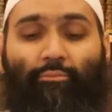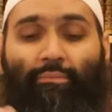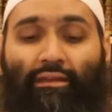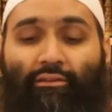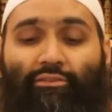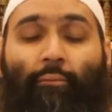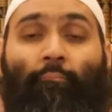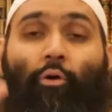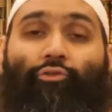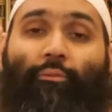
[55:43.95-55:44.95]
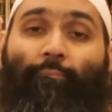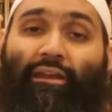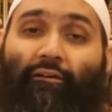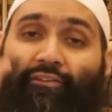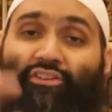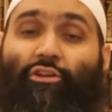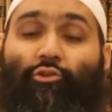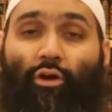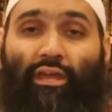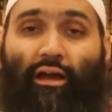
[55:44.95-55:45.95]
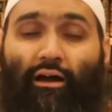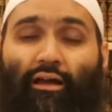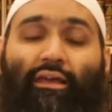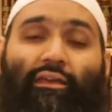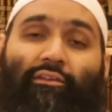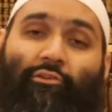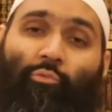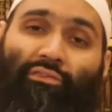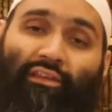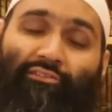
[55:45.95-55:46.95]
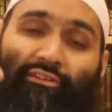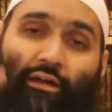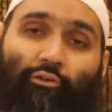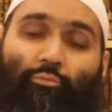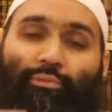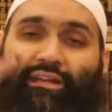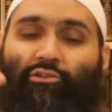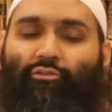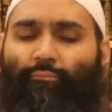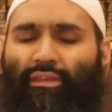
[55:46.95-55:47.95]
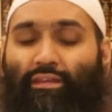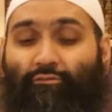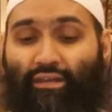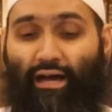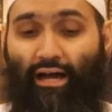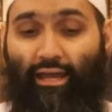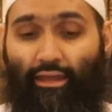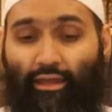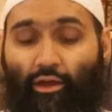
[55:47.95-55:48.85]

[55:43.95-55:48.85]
It means the most beneficial ruqya is the one that's done to protect you from the evil eye